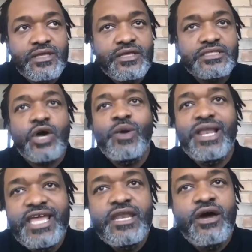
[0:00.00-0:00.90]
So we
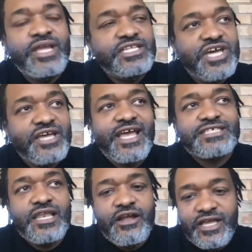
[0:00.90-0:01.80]
lean on each other
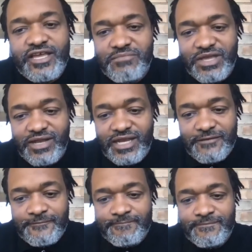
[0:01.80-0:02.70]
as a learning community.
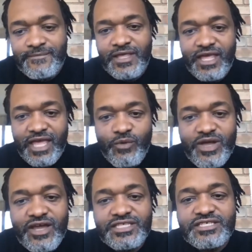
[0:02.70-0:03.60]
And we're
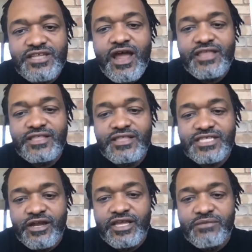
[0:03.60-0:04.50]
going to start
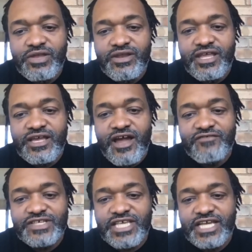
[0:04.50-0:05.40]
this learning community
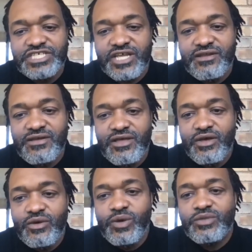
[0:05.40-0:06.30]
conversation
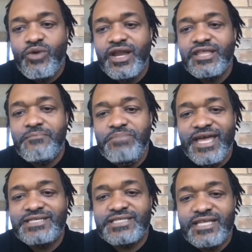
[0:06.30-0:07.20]
with one of the
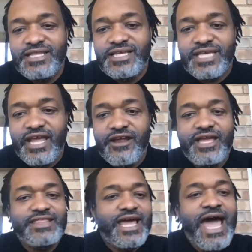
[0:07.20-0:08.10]
best in this
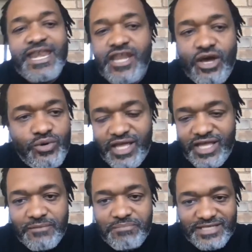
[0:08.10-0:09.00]
area that I know
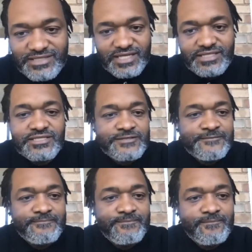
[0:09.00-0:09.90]
in the business.
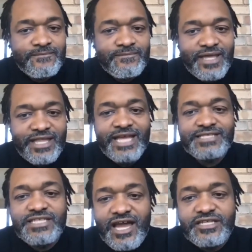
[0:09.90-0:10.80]
And that's
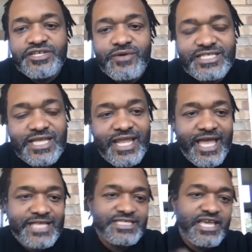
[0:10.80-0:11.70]
Dr. Teresa
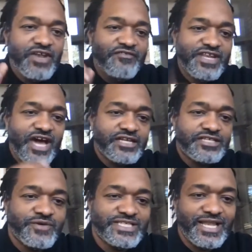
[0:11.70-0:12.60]
Lance. Give it up for Dr.
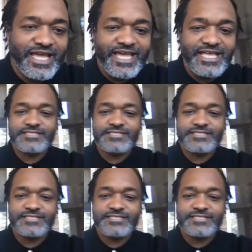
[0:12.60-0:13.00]
Teresa Lance.